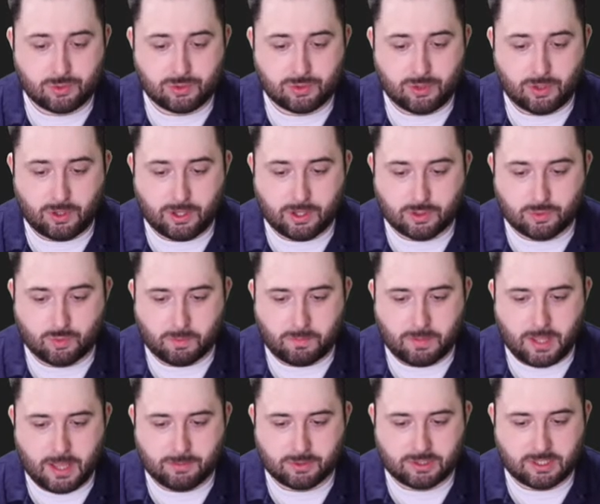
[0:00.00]
Studios will
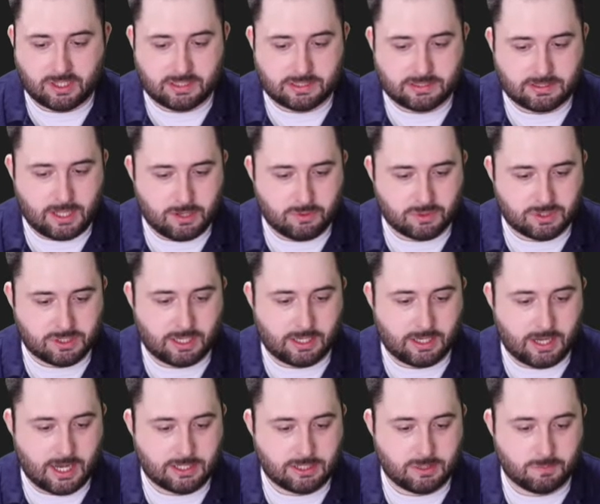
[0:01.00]
be able to distinguish
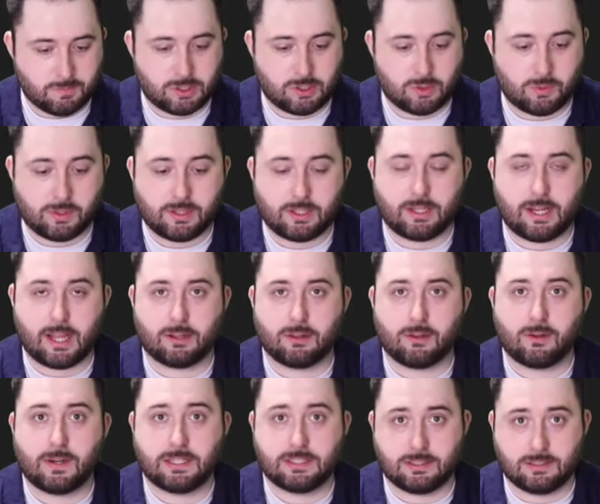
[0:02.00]
connection between the
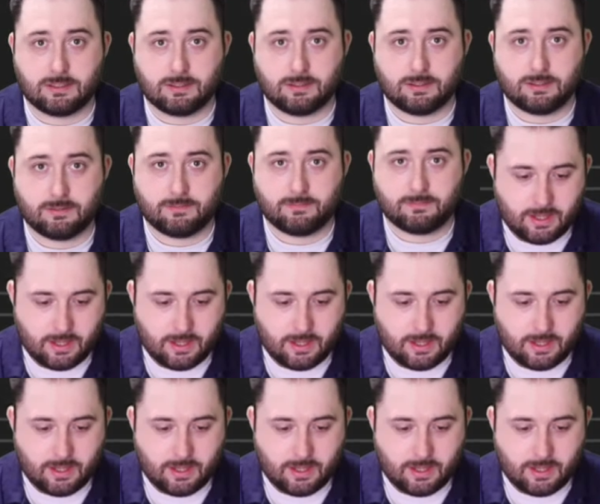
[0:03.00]
declarations.